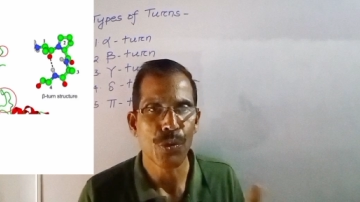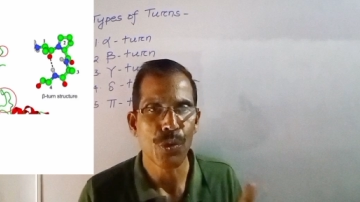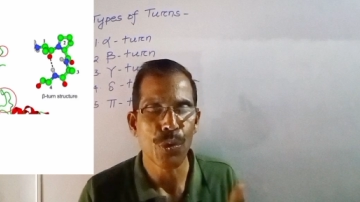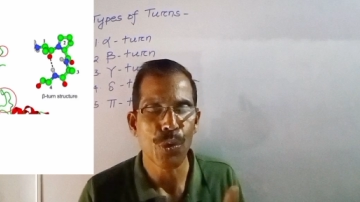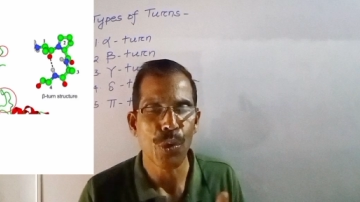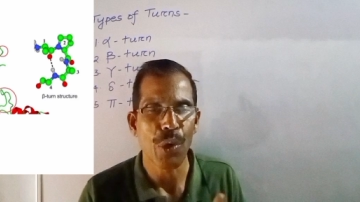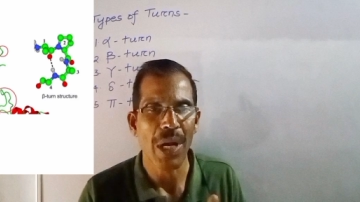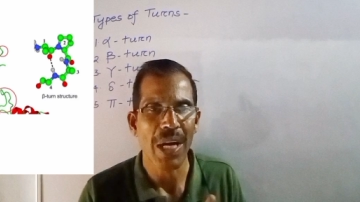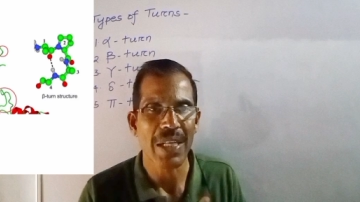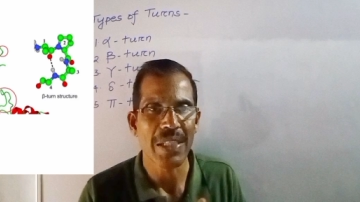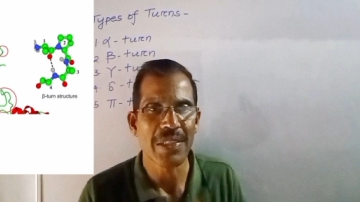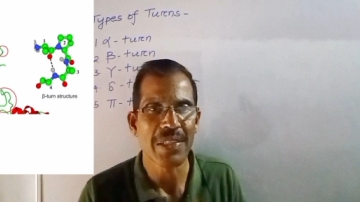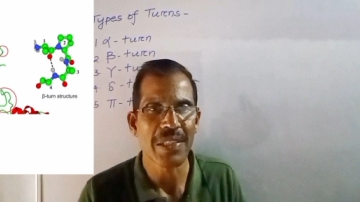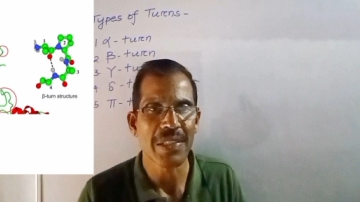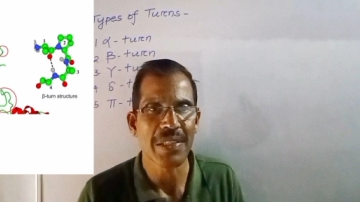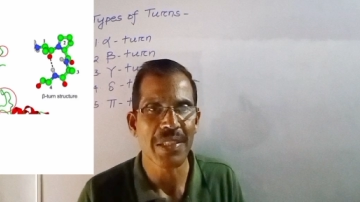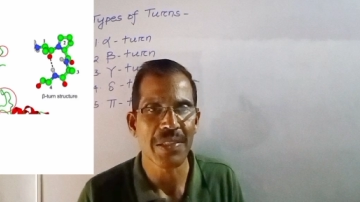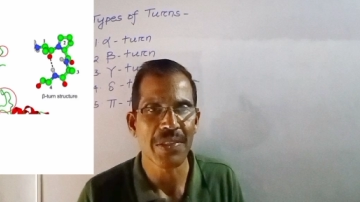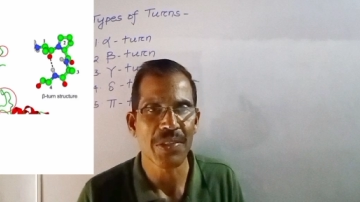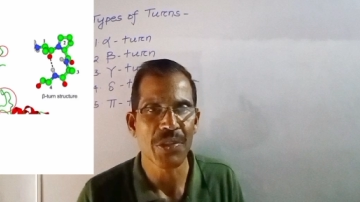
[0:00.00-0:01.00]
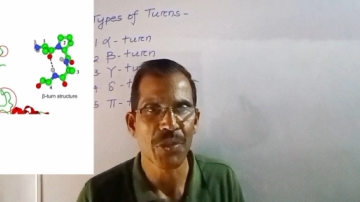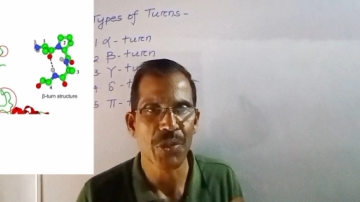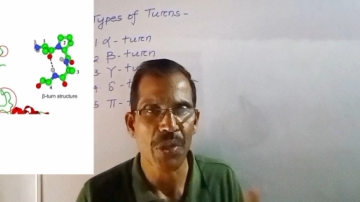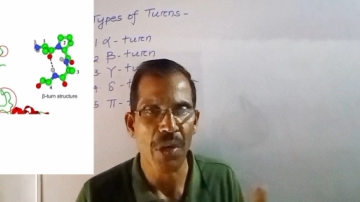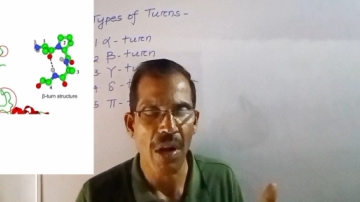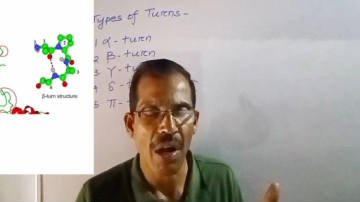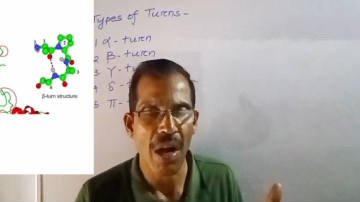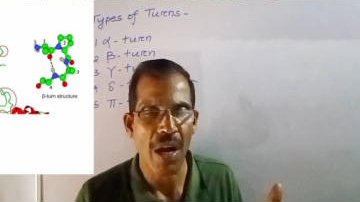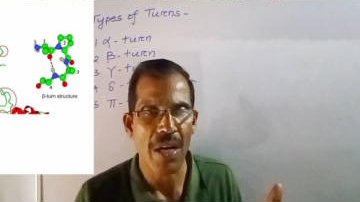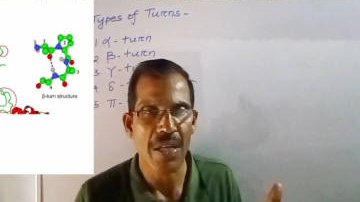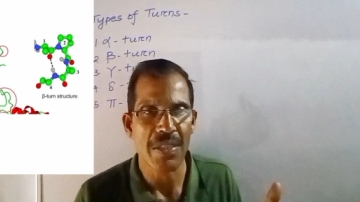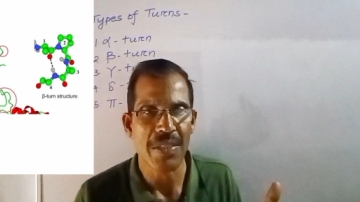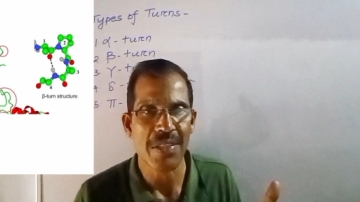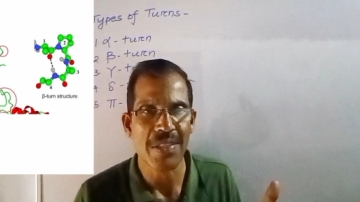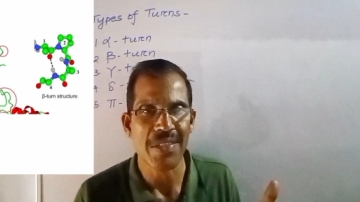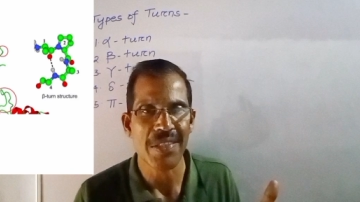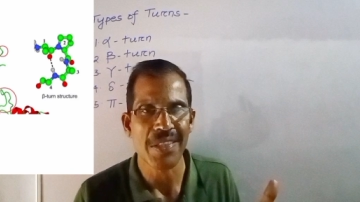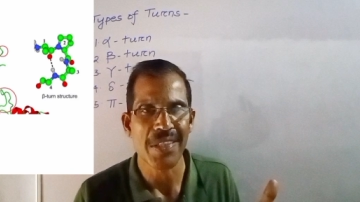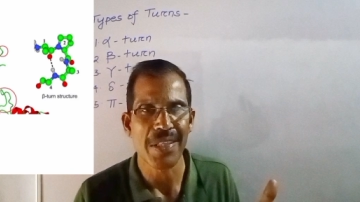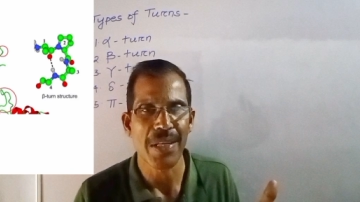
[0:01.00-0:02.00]
two adjacent
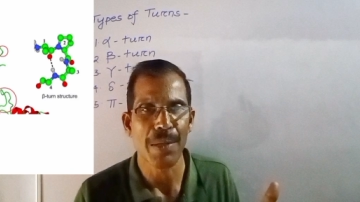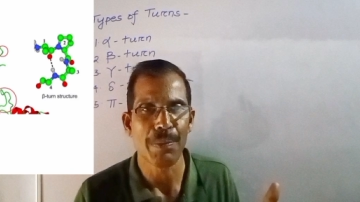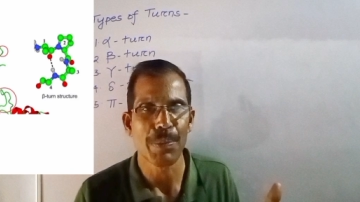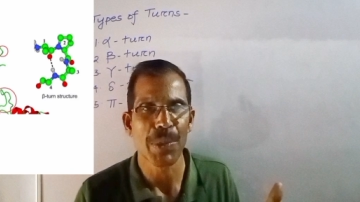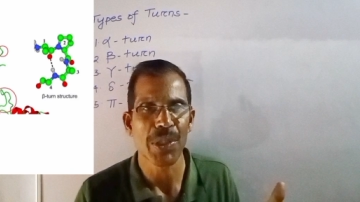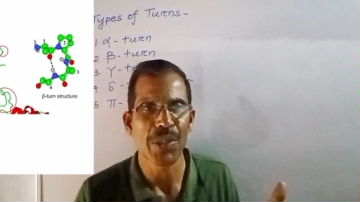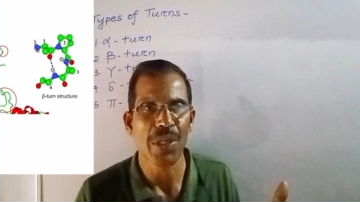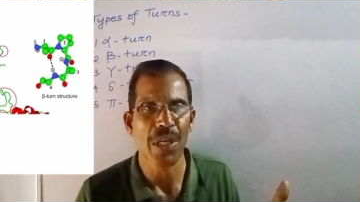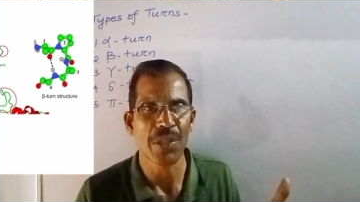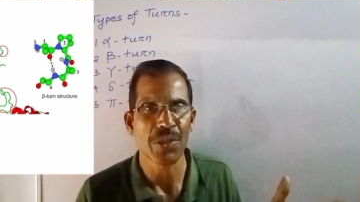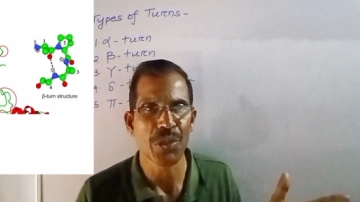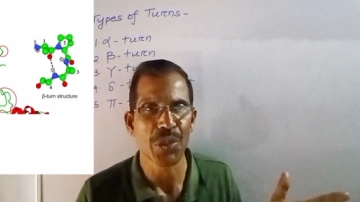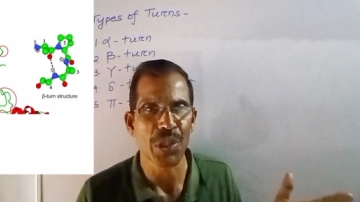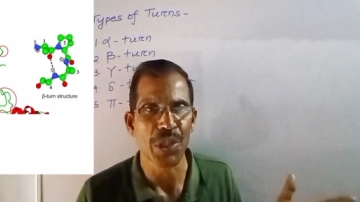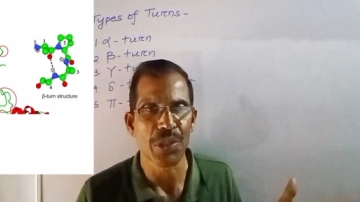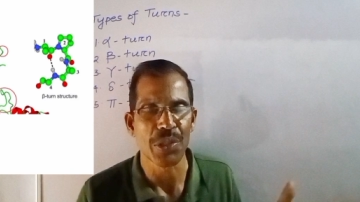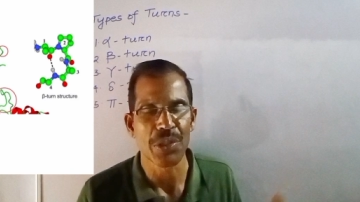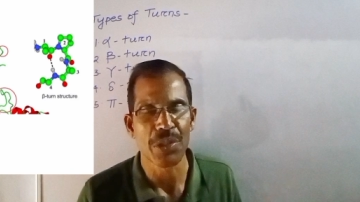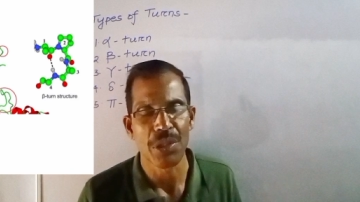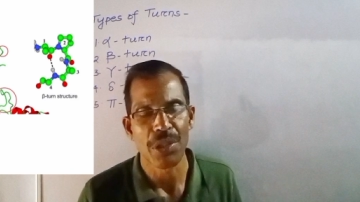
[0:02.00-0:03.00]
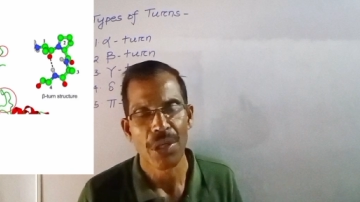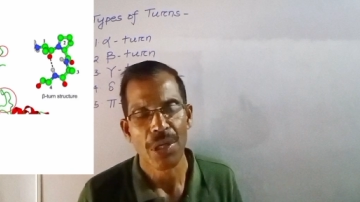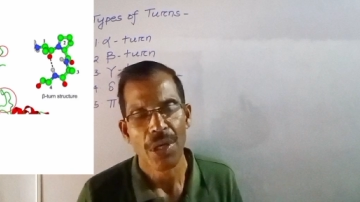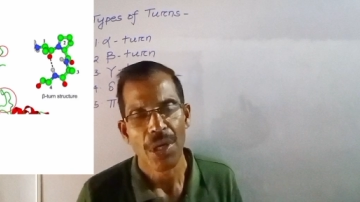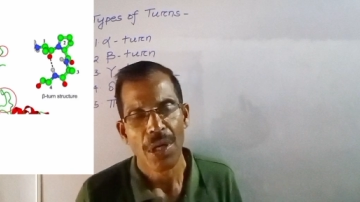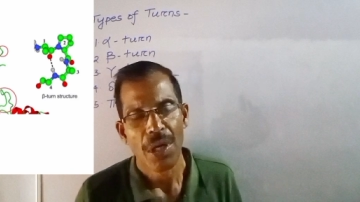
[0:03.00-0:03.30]
strands in a beta sheet.